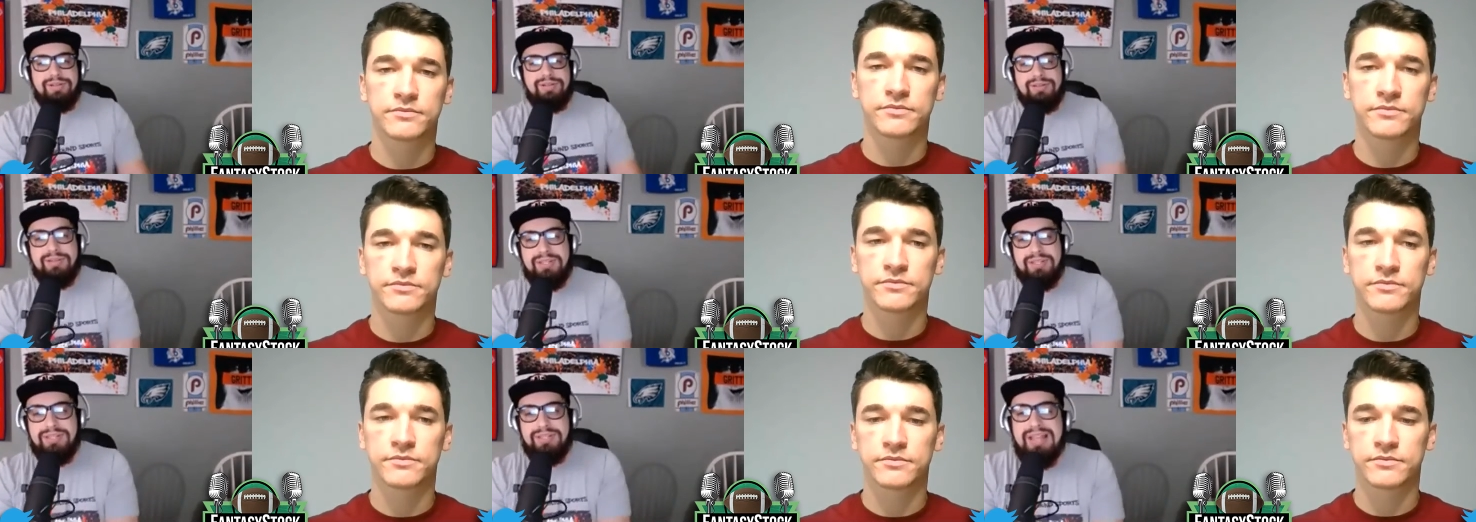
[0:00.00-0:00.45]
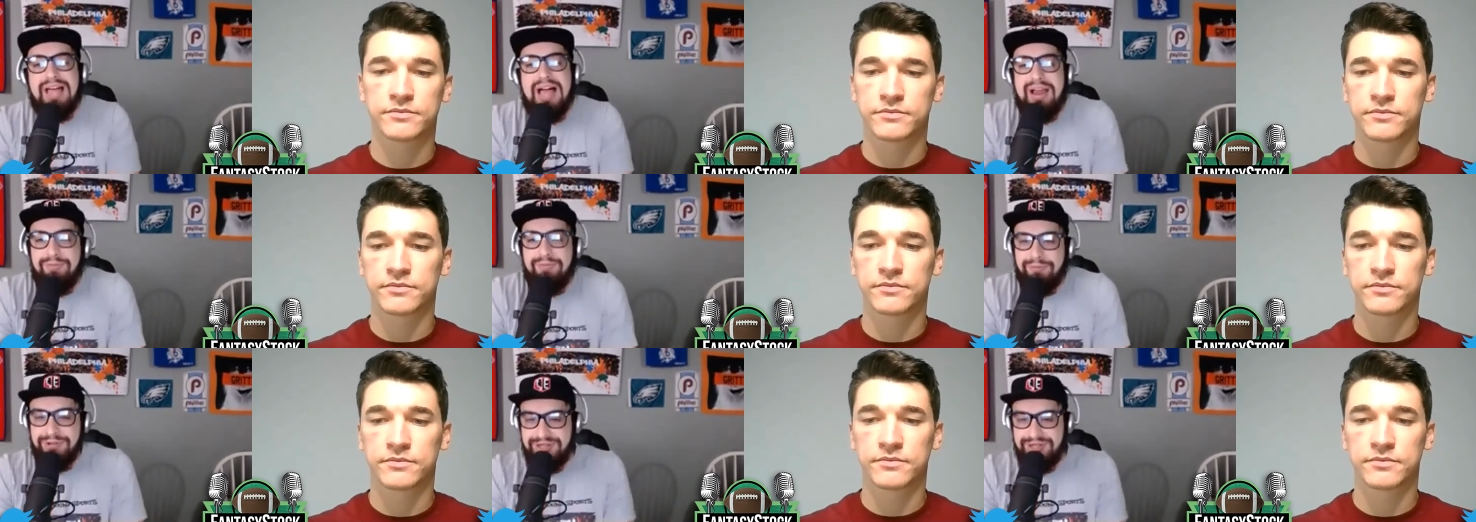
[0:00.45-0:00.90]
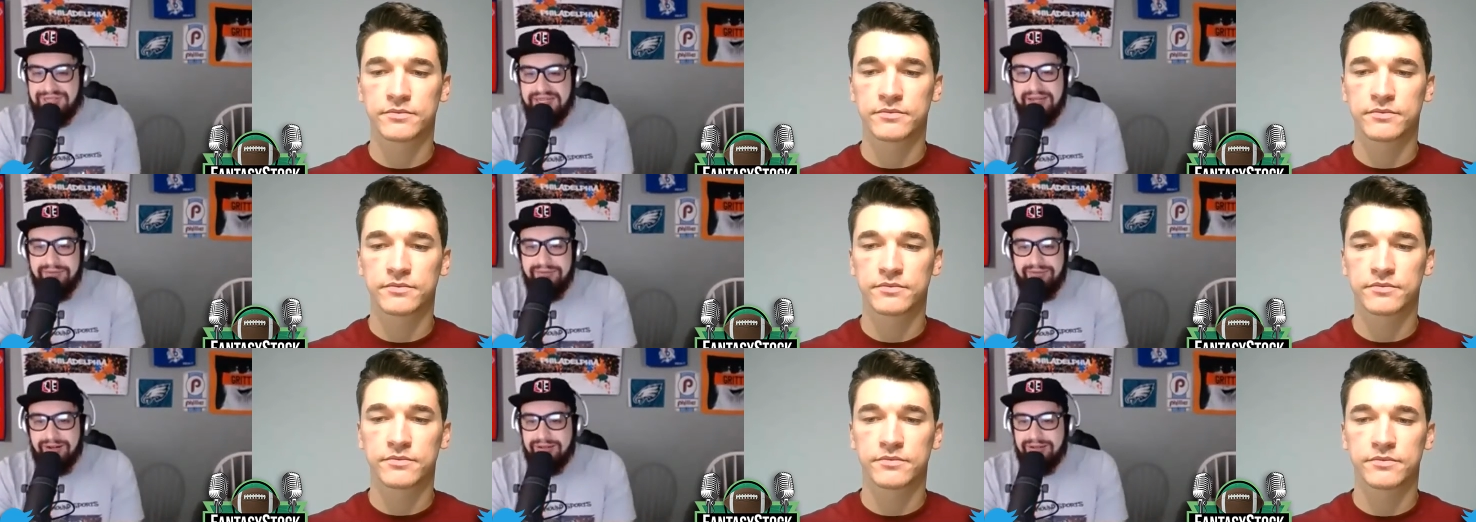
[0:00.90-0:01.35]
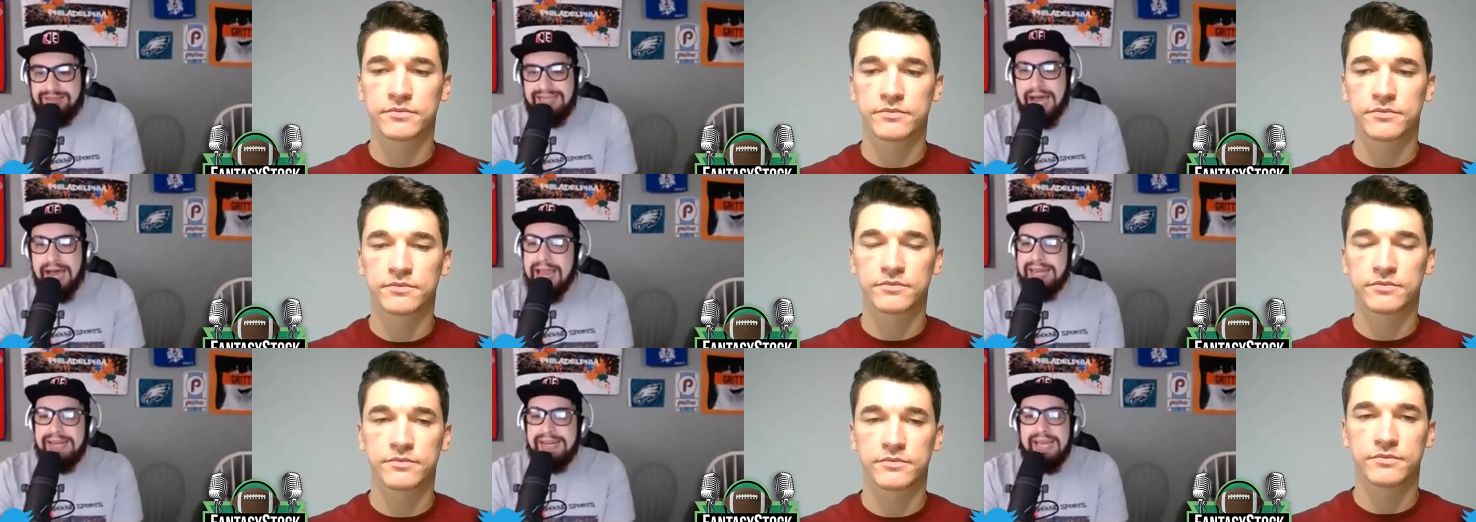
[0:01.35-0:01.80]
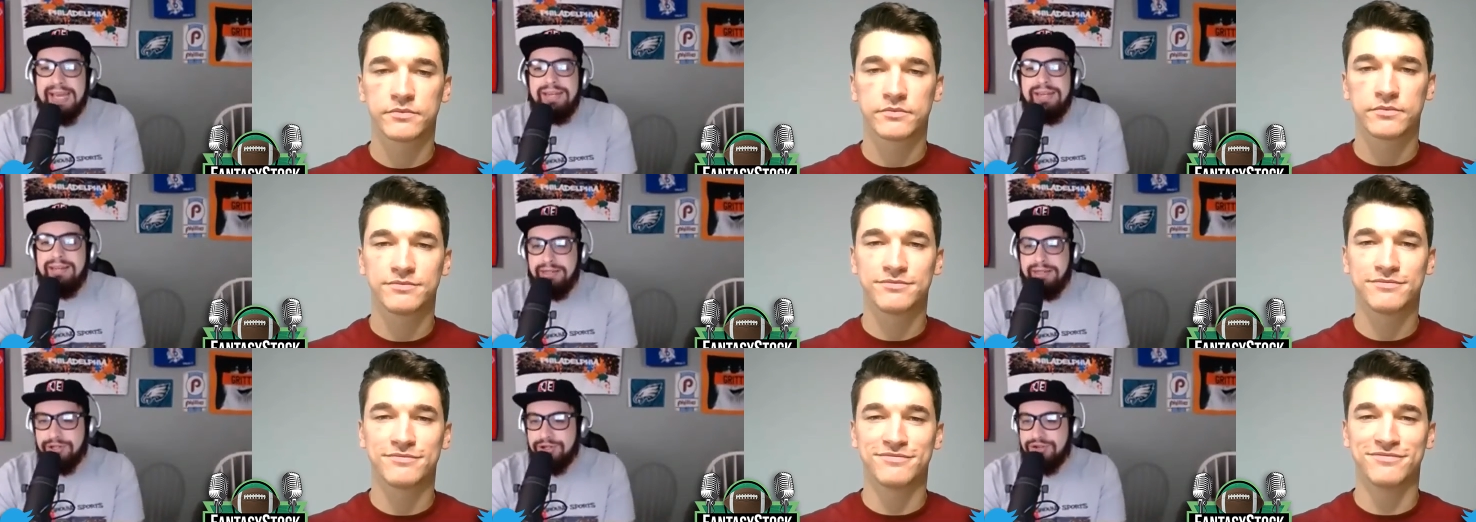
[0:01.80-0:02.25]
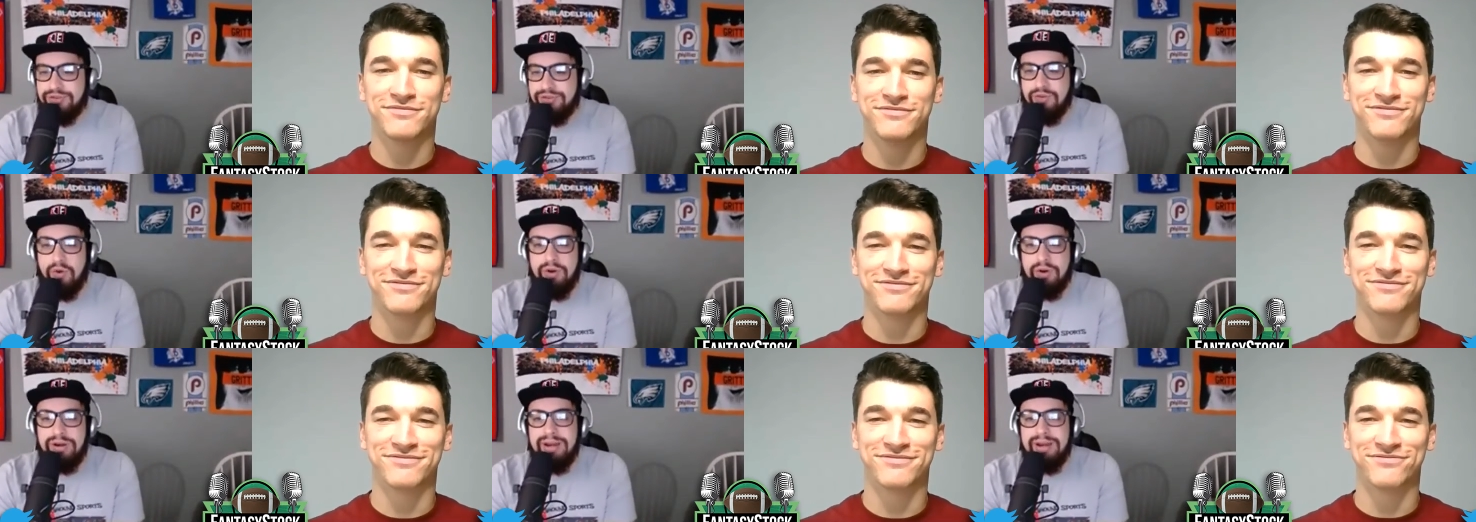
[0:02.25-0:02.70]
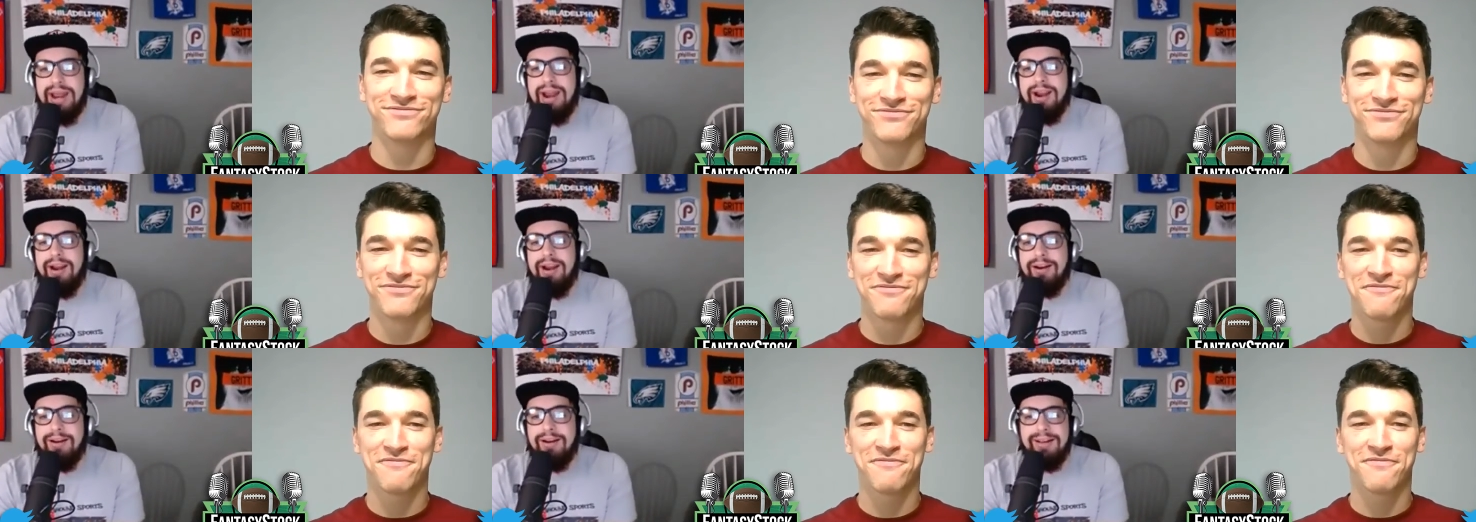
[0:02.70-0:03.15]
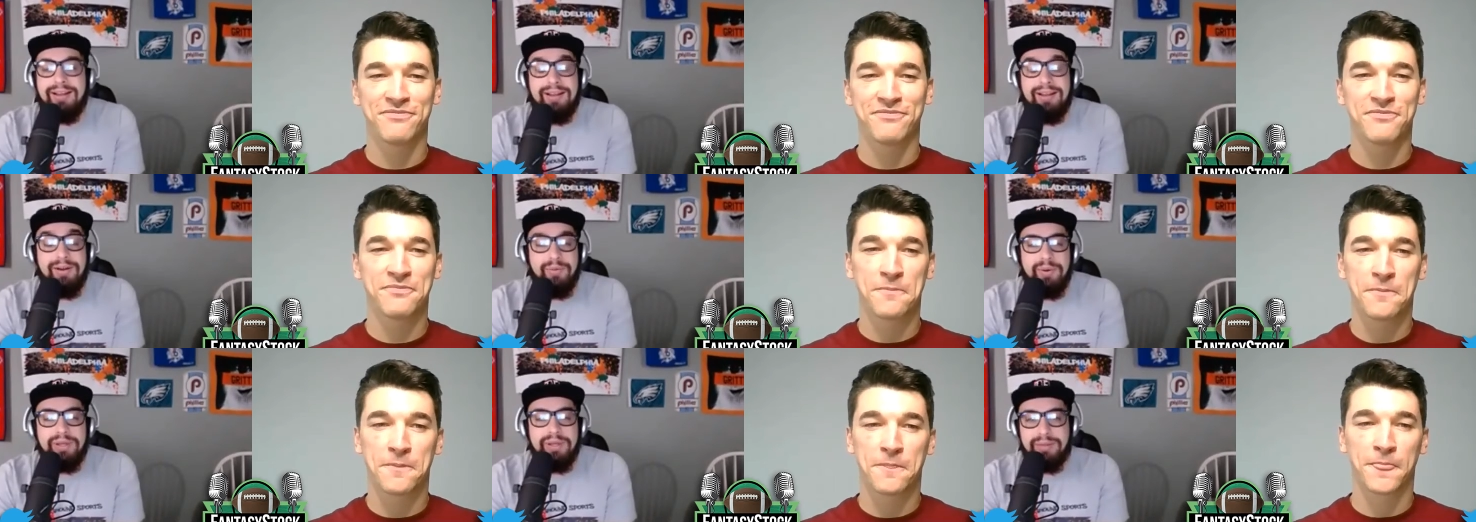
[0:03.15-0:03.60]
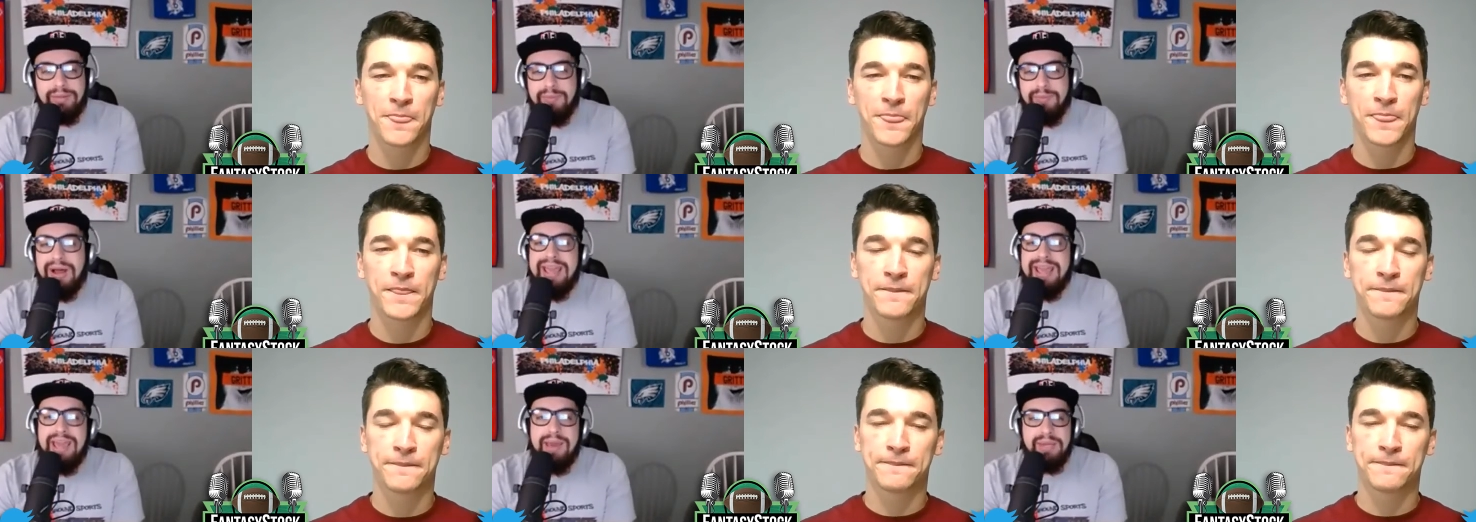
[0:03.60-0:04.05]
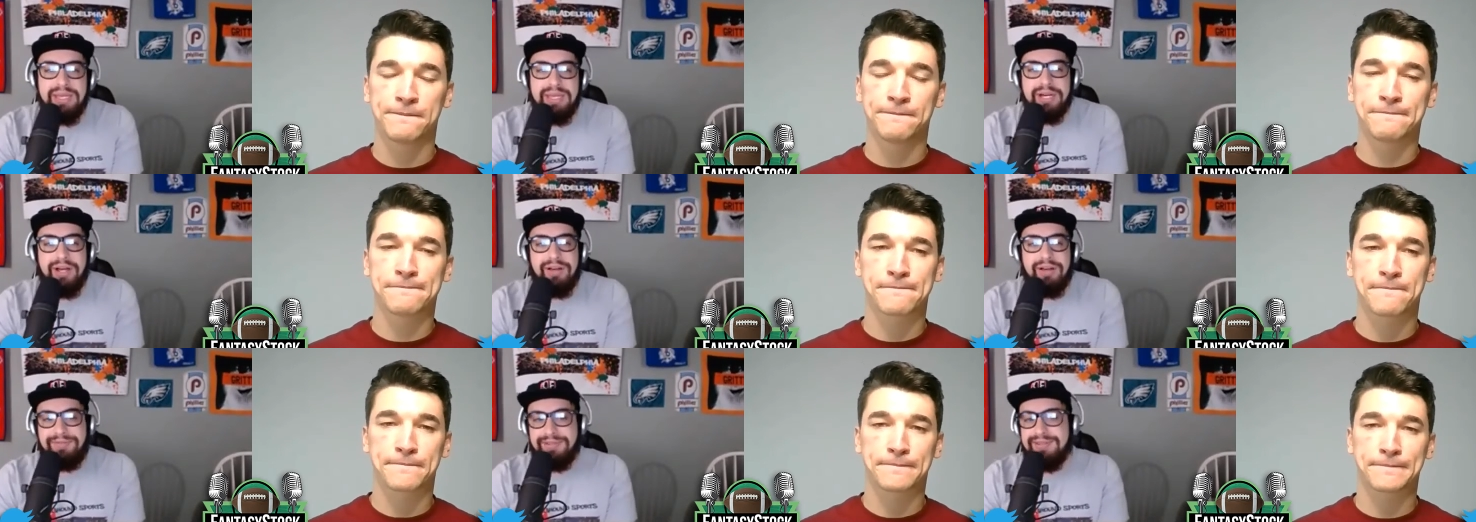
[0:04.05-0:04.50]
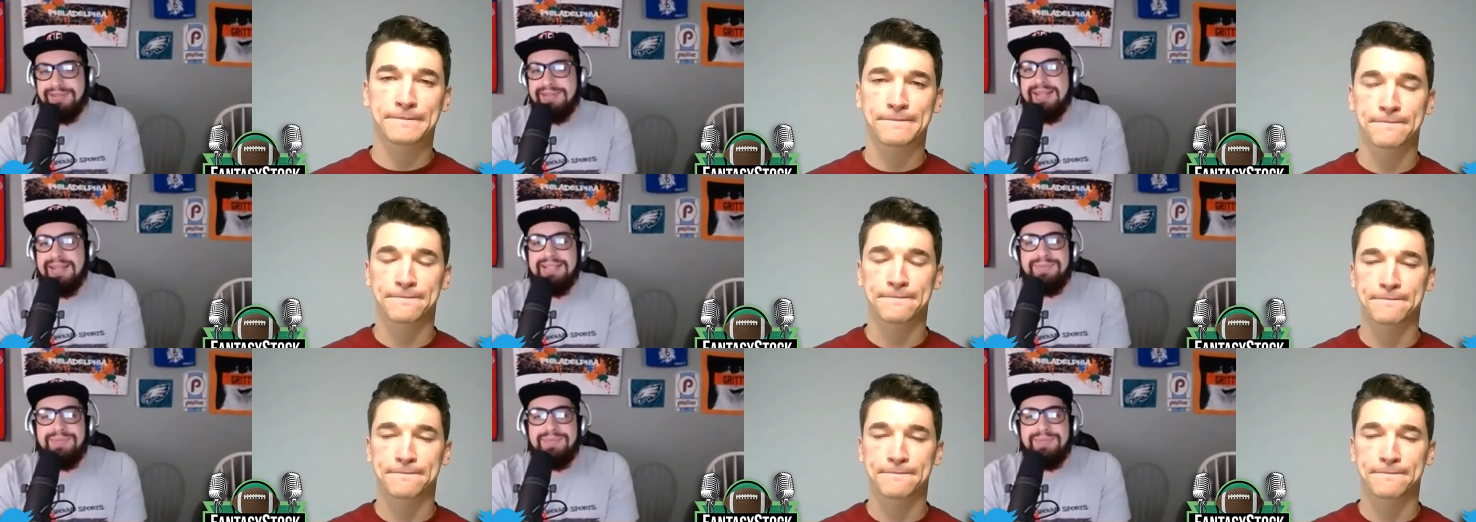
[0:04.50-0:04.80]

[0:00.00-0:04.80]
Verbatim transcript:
Speaker 1: slot receiver tight end extraordinaire with the Miami Dolphins. That's